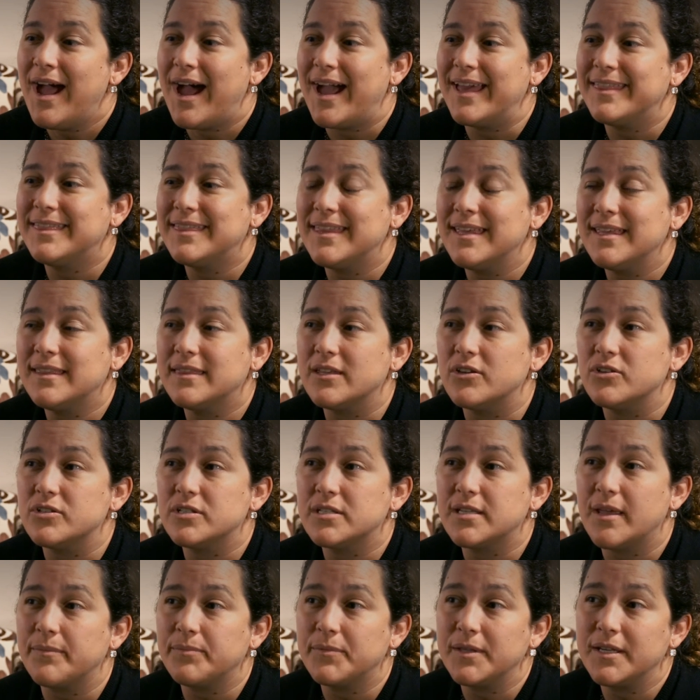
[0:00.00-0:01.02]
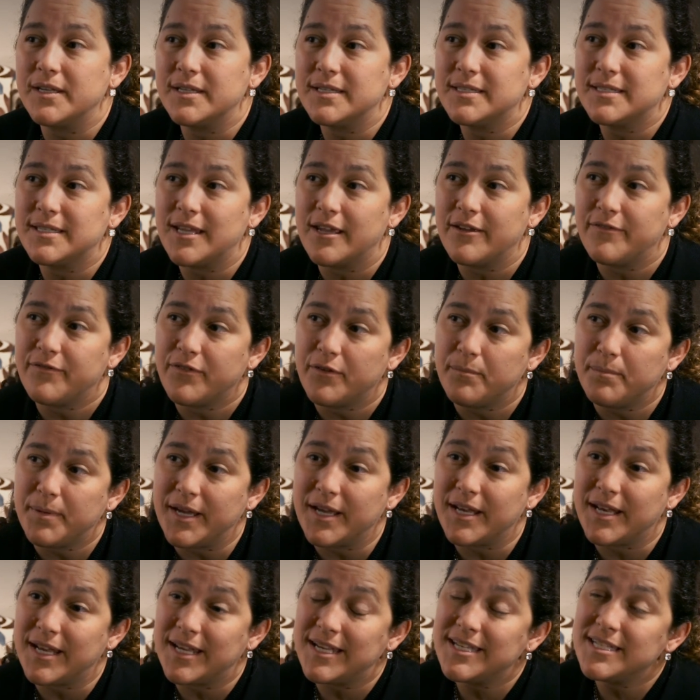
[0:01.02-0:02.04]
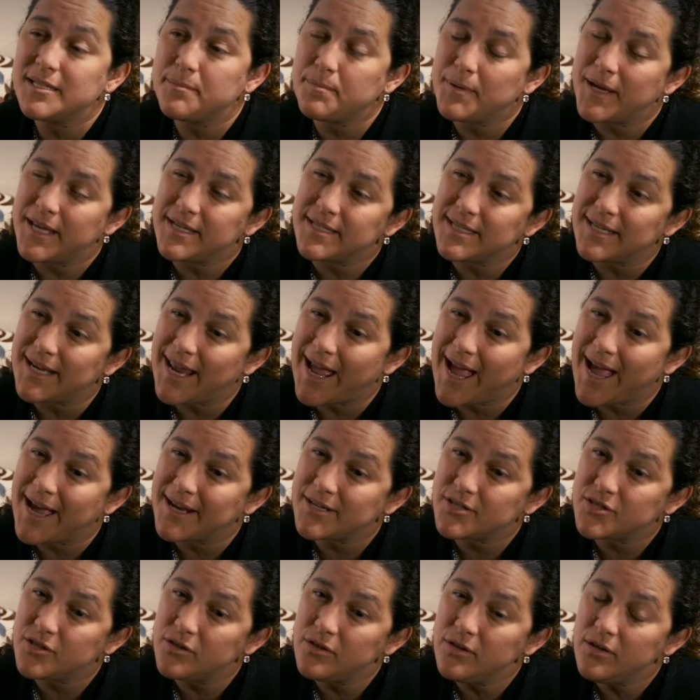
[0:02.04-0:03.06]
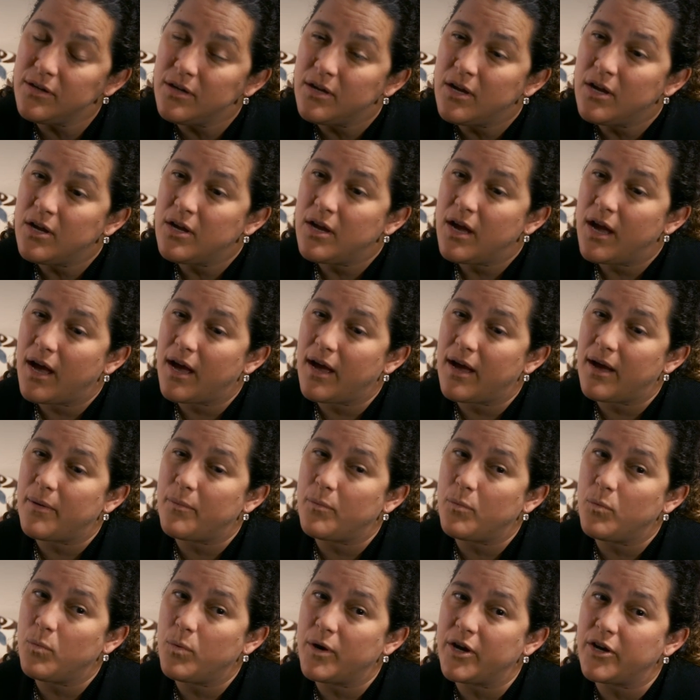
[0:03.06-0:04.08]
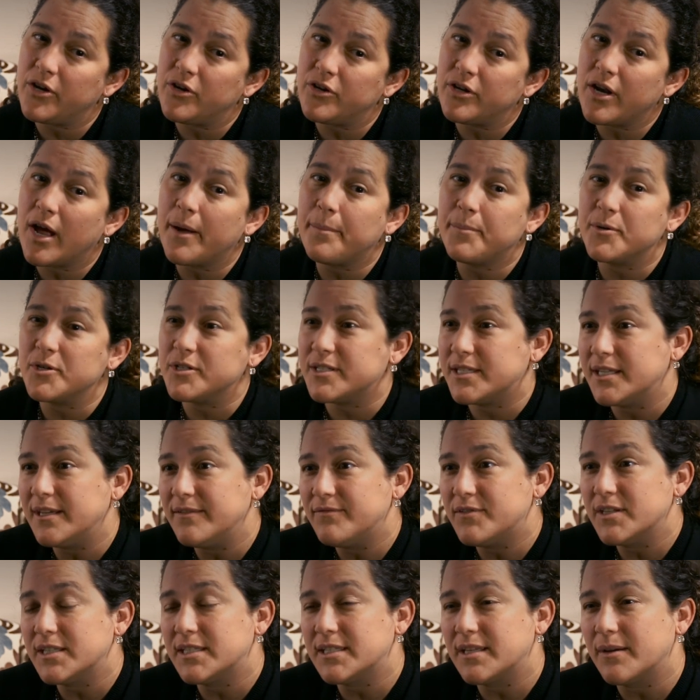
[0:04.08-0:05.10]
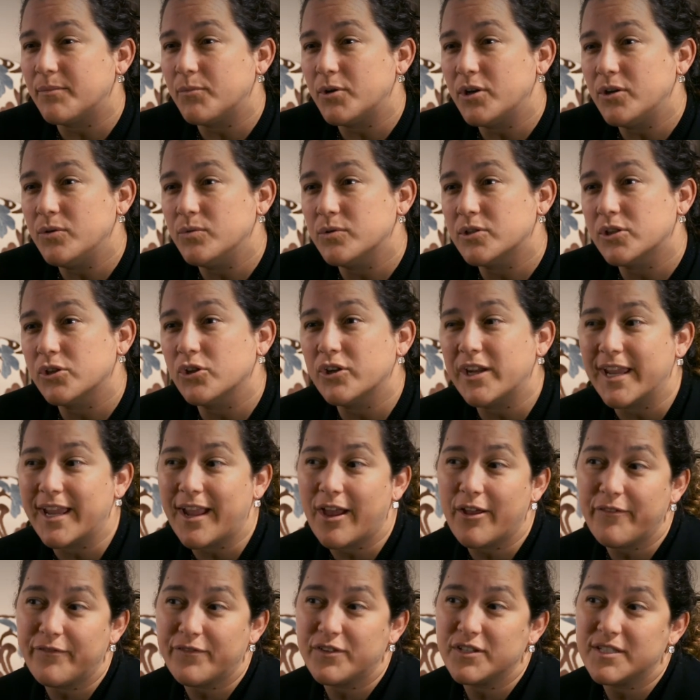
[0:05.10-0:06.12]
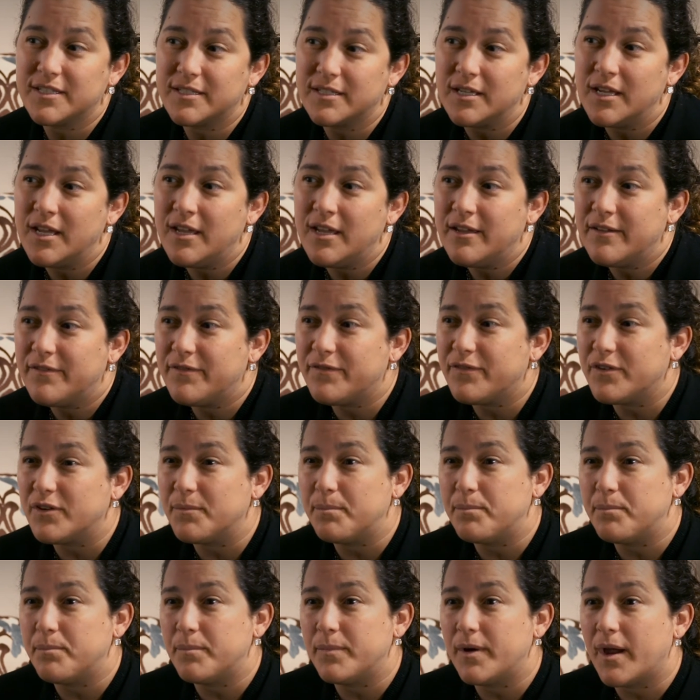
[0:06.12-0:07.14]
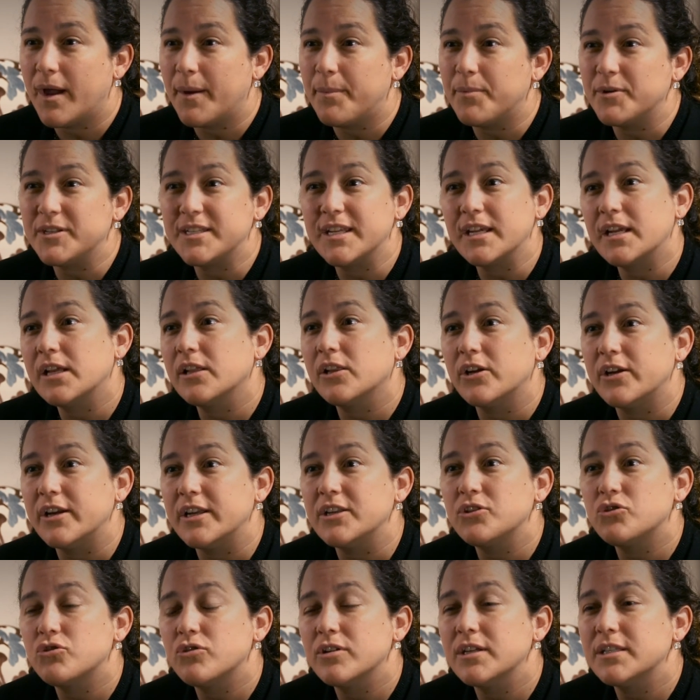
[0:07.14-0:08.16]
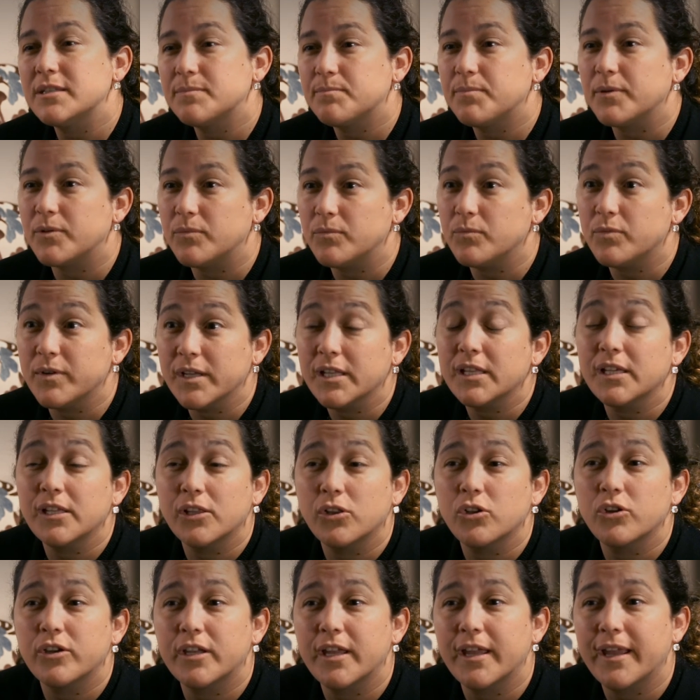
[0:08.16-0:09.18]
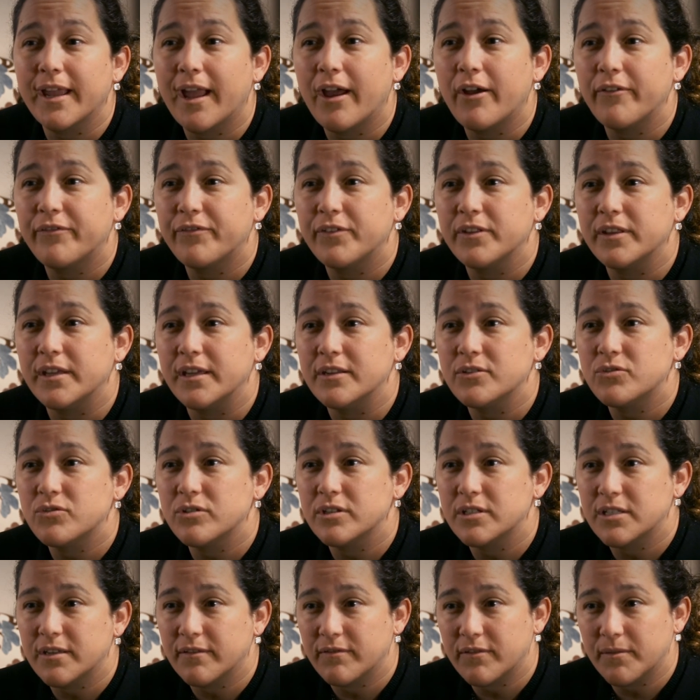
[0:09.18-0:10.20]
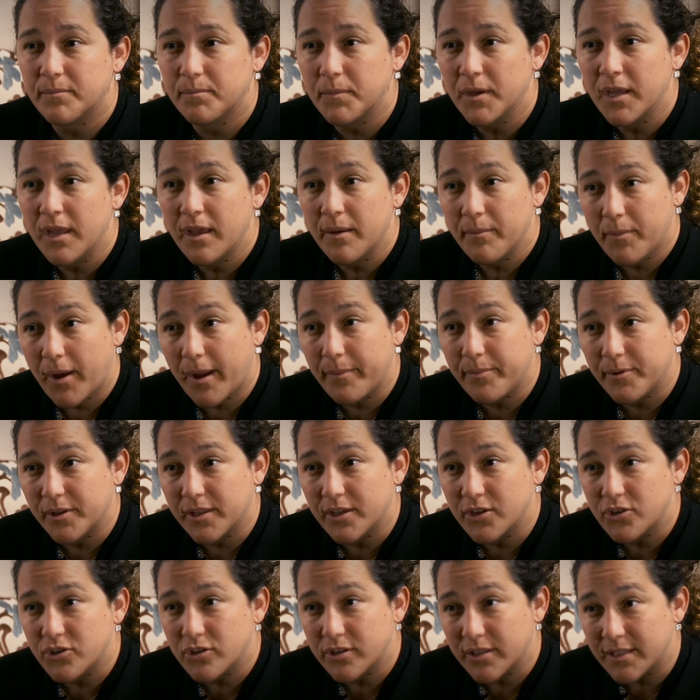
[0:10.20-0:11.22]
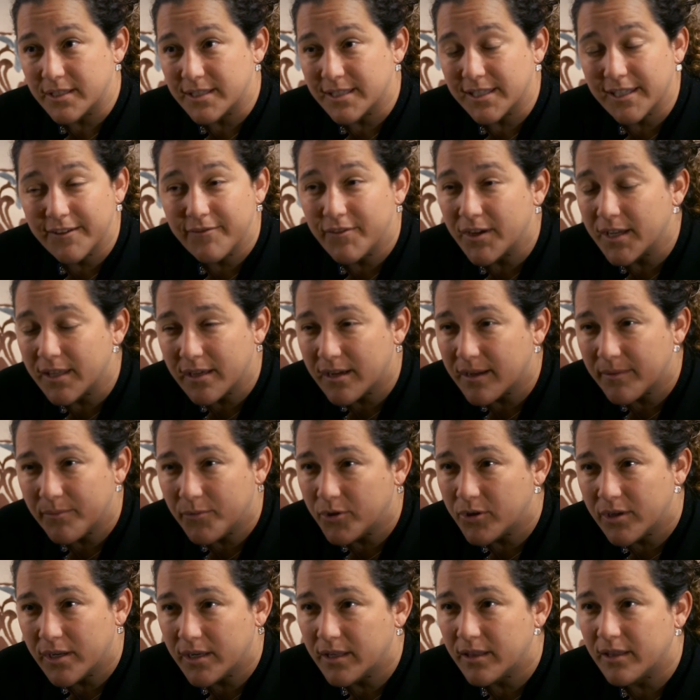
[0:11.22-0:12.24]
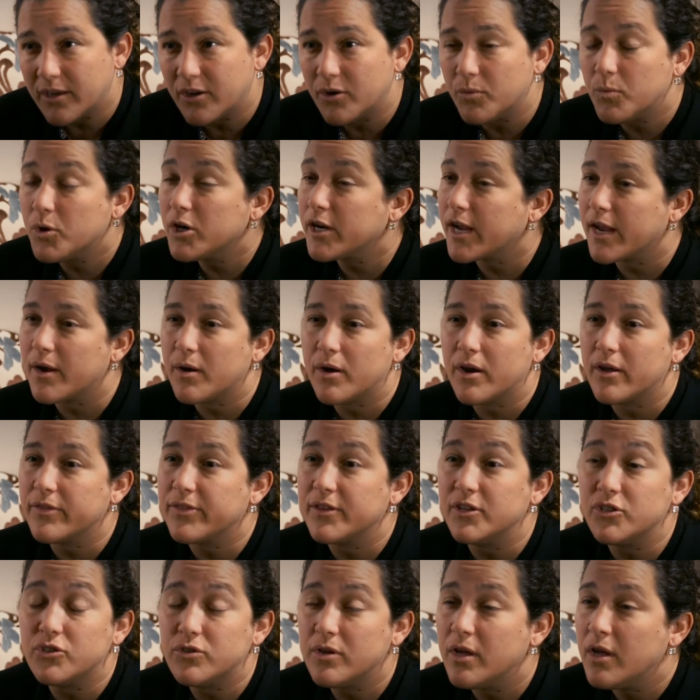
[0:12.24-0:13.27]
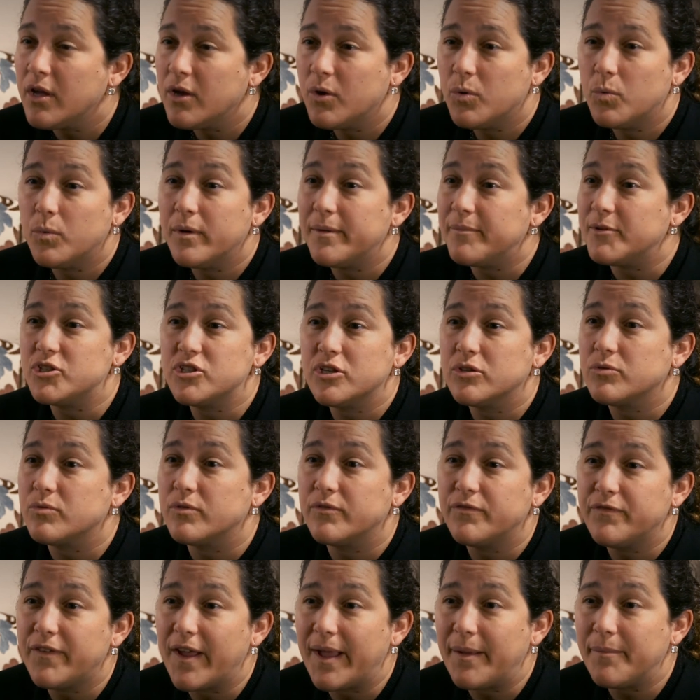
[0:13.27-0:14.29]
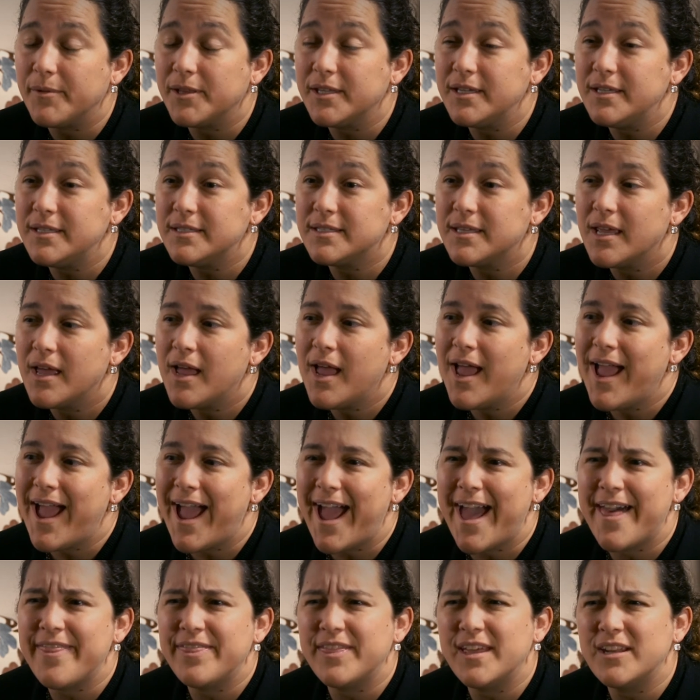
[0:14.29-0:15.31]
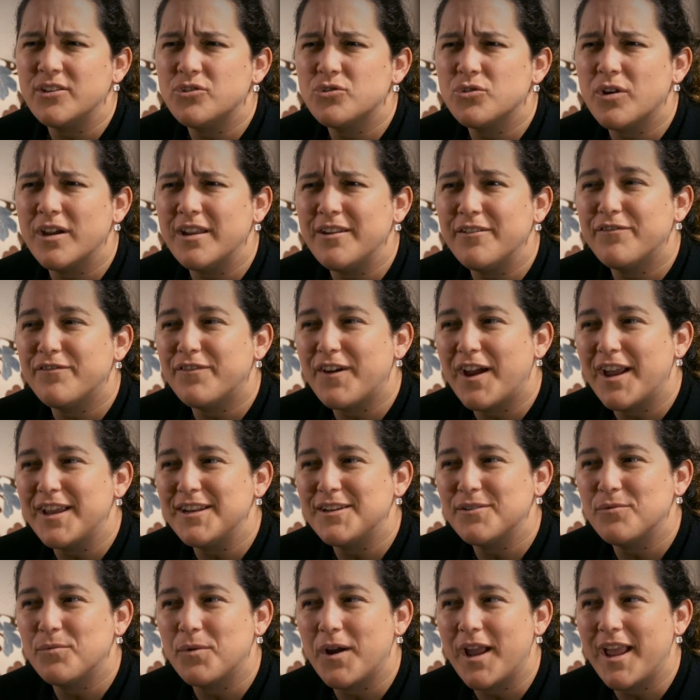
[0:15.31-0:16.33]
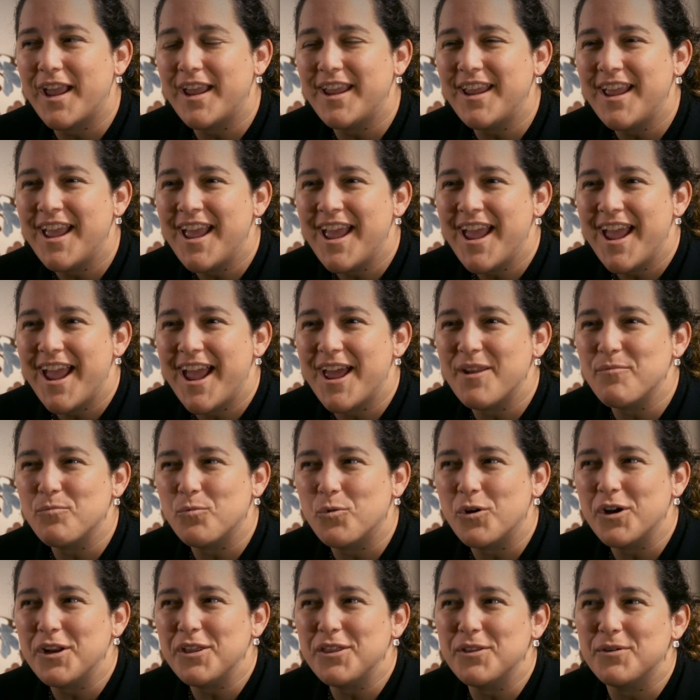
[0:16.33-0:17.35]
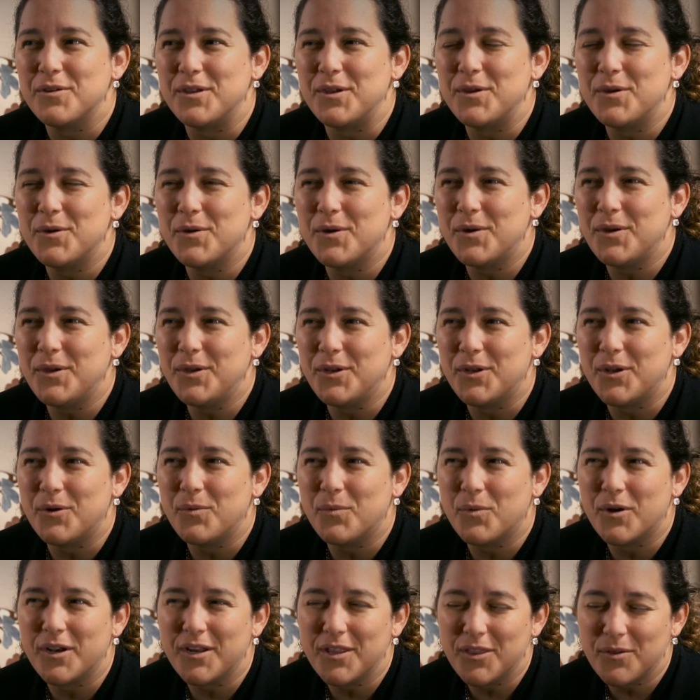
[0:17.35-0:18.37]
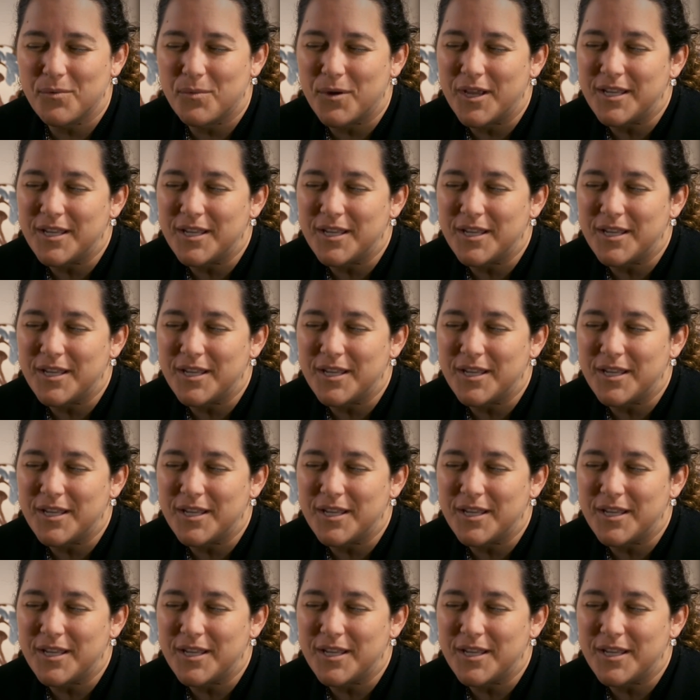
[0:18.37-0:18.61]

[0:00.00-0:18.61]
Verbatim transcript: I think there's something to say for being an independent actor um, where you're not perceived as someone who's looking out for for a particular interest but really looking out for the interests of the population that's living in the community that you're working with women children families and then trying to find a way and one of the you know one of the